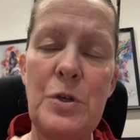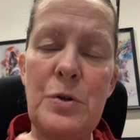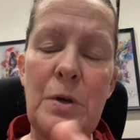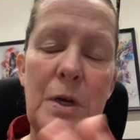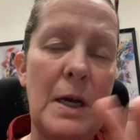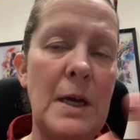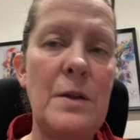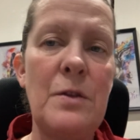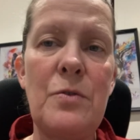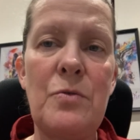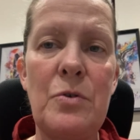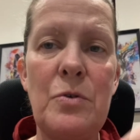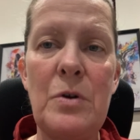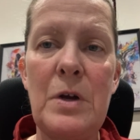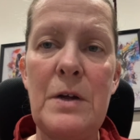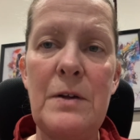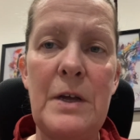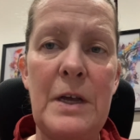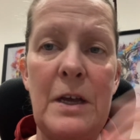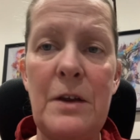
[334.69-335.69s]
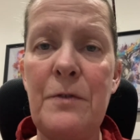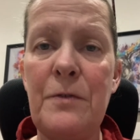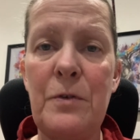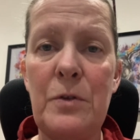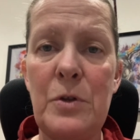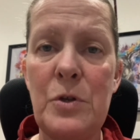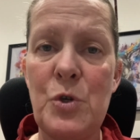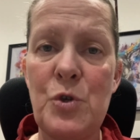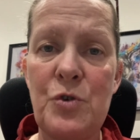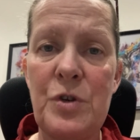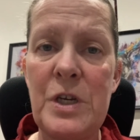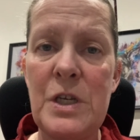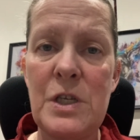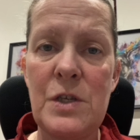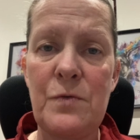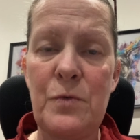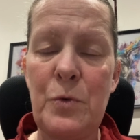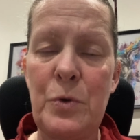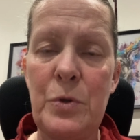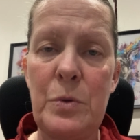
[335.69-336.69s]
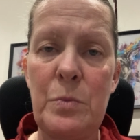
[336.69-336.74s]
you can throw a handful of treats for